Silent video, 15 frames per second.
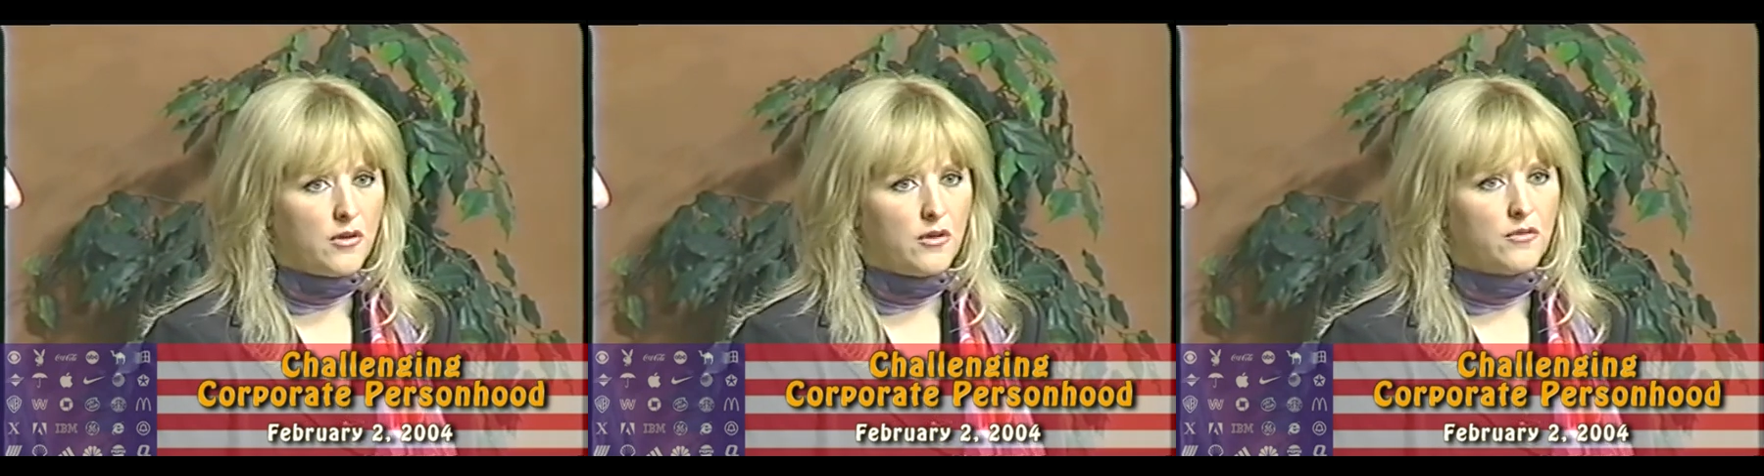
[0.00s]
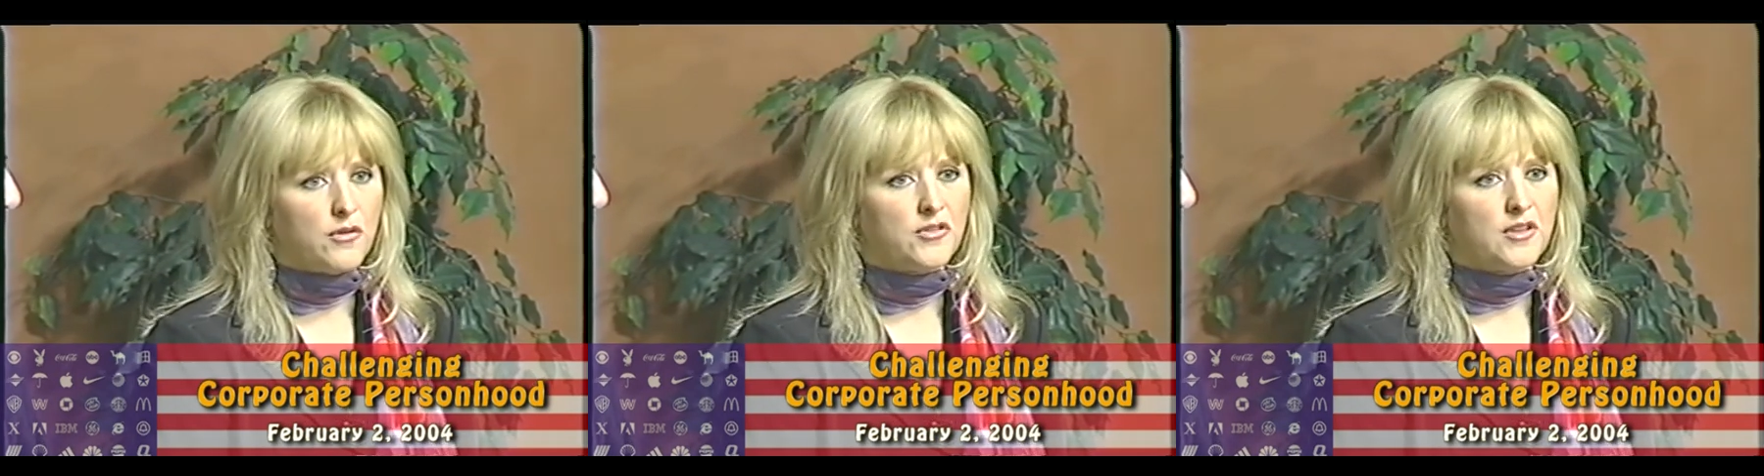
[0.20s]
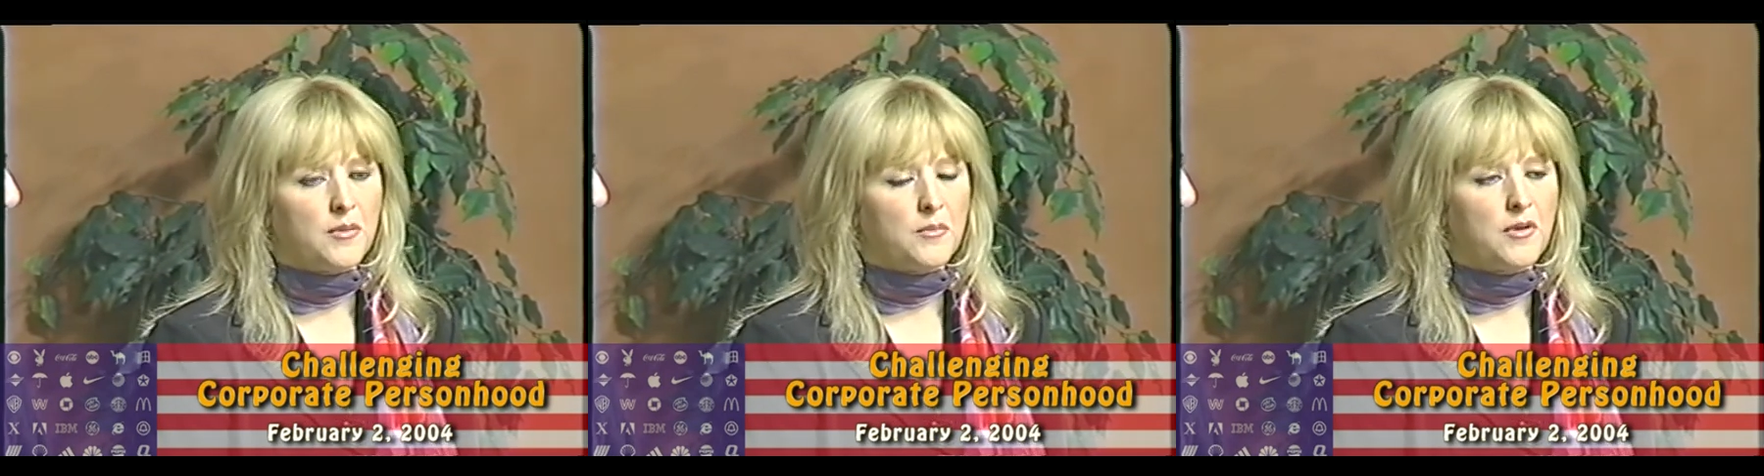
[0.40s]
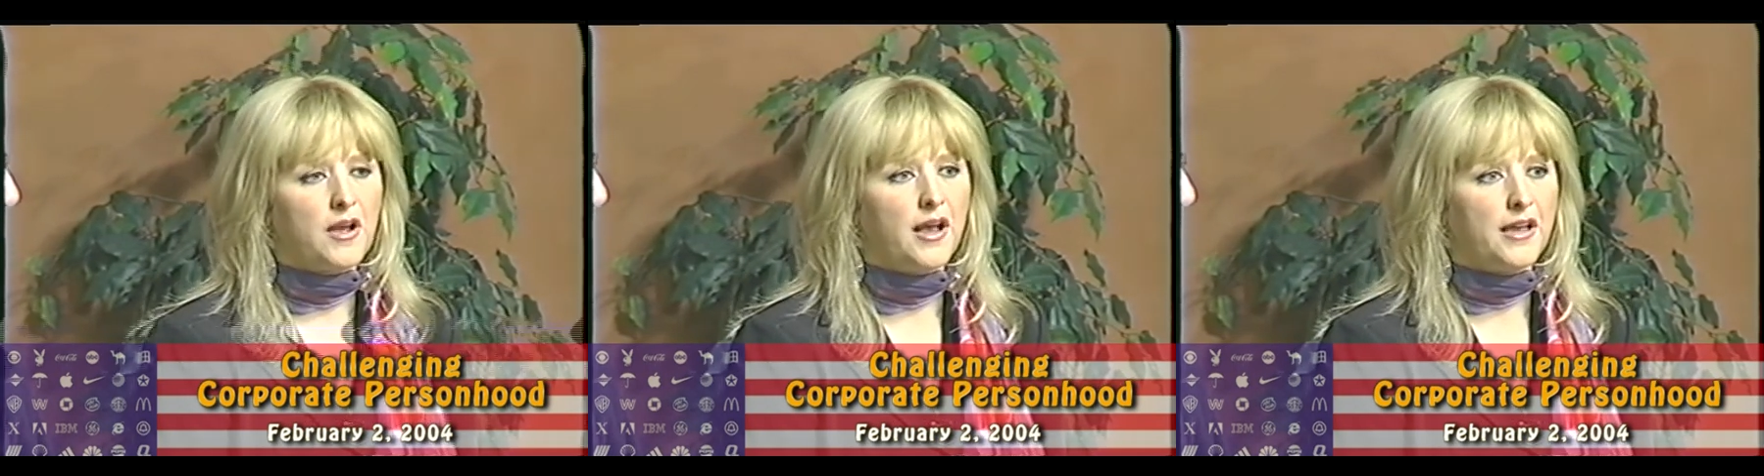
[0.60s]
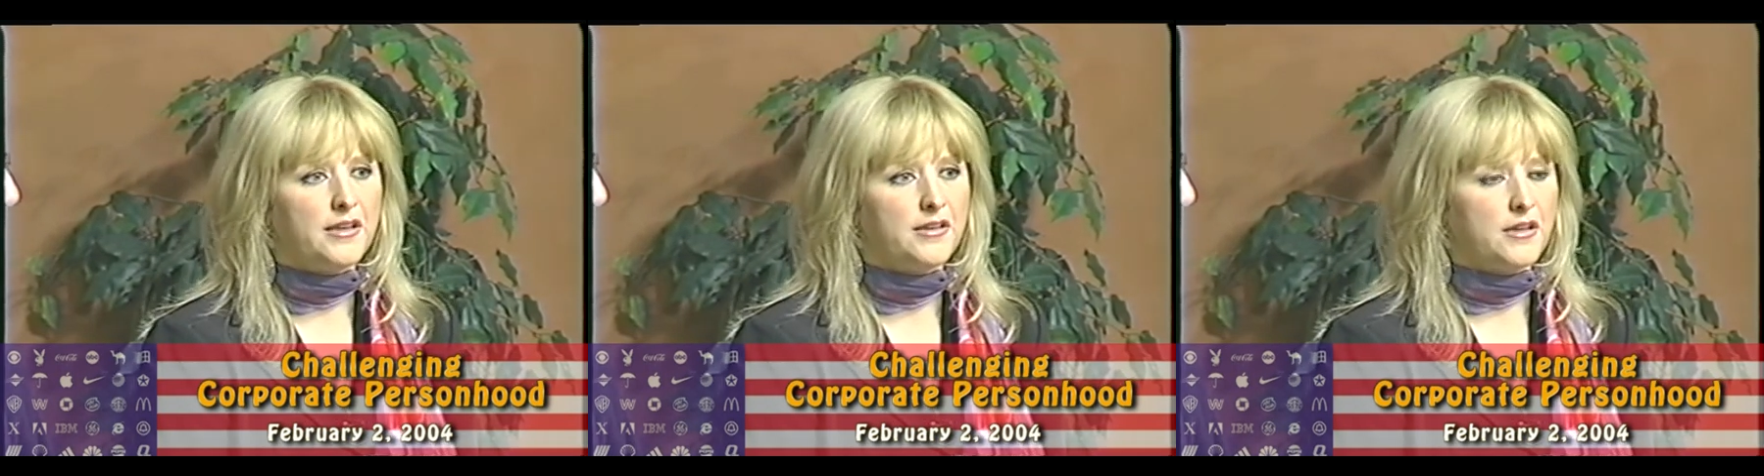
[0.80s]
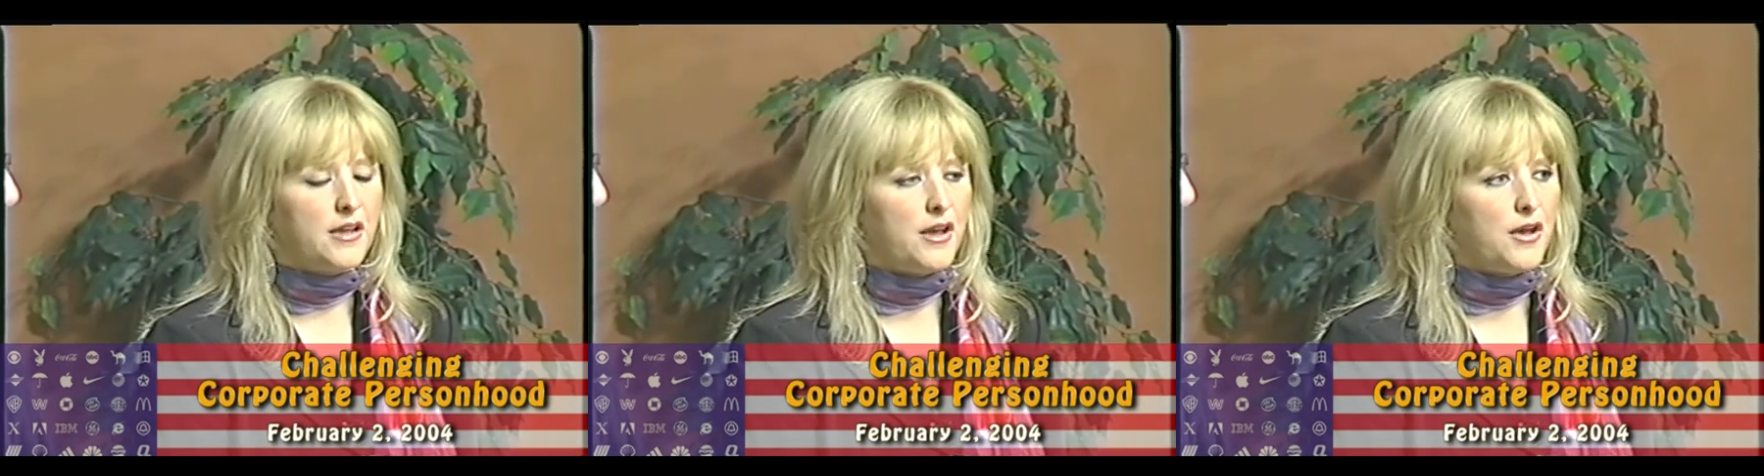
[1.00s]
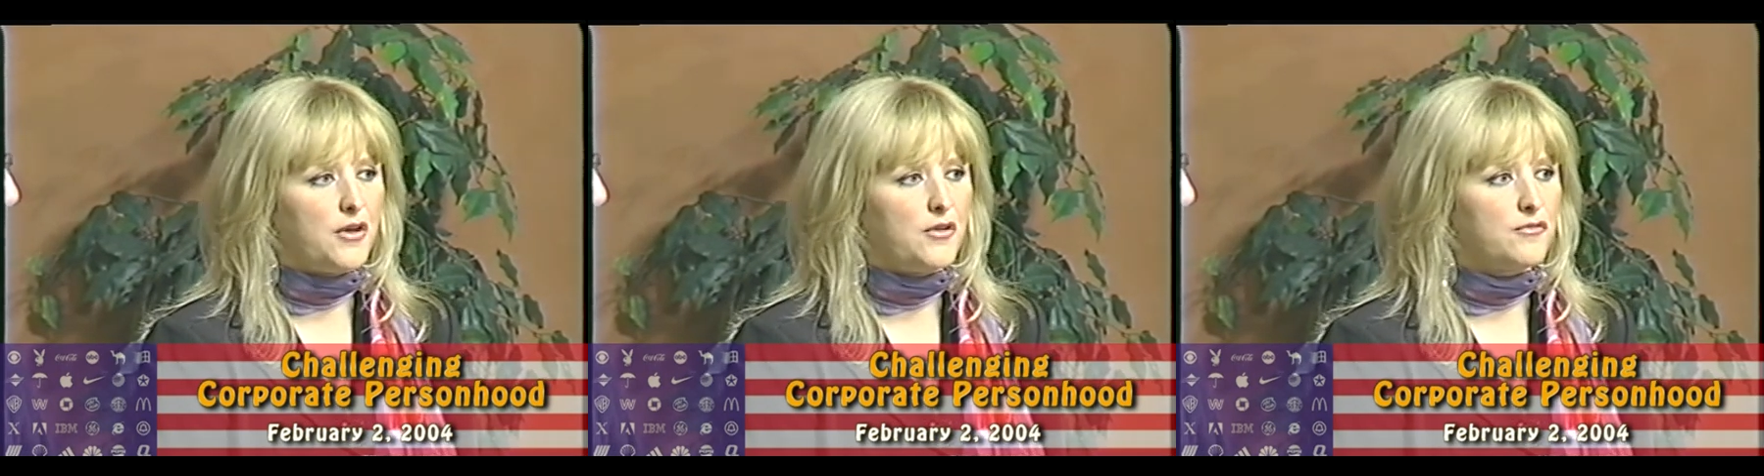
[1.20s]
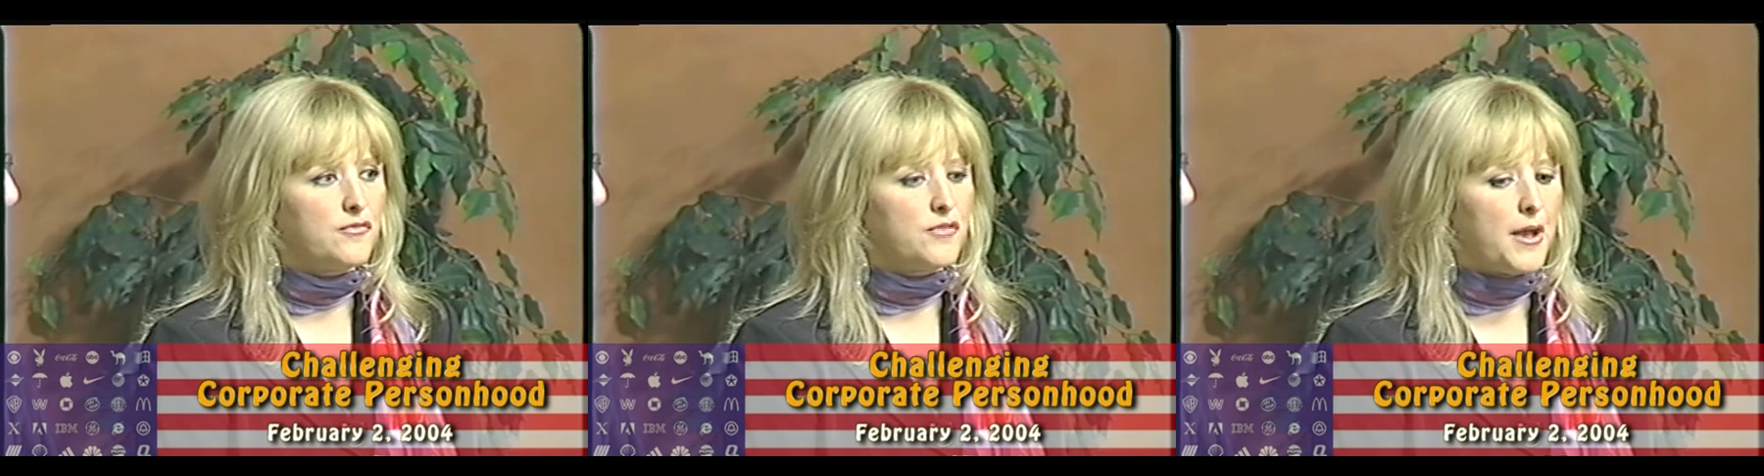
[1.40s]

over some kind of